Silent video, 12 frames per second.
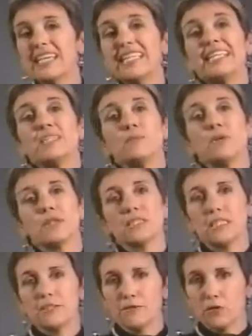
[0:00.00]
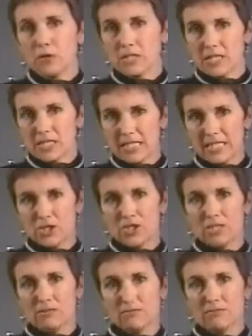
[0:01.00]
An inability to focus
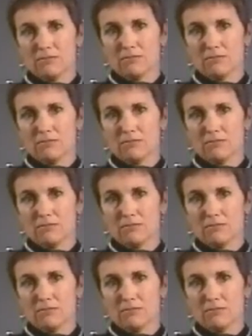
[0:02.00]
attention.